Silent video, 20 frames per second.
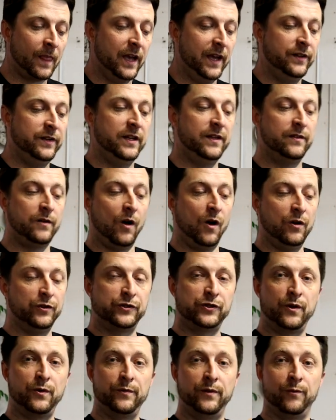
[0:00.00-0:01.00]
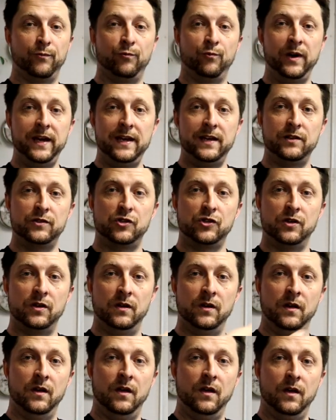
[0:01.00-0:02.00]
And then also the reach,
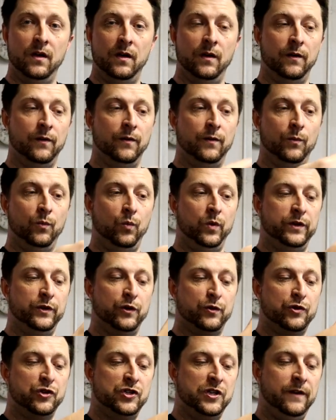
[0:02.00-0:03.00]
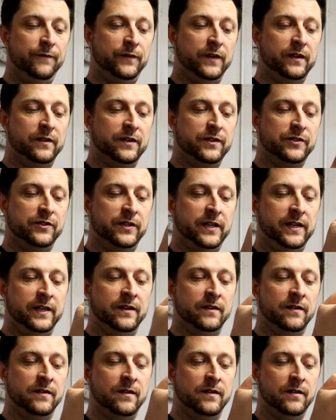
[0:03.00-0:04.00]
when you're shifting this
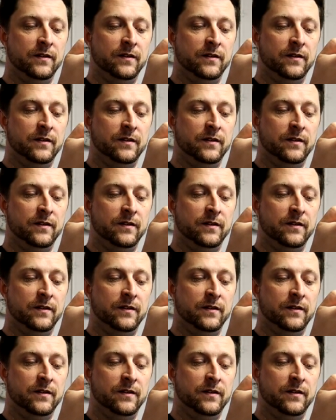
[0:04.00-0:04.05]
thing,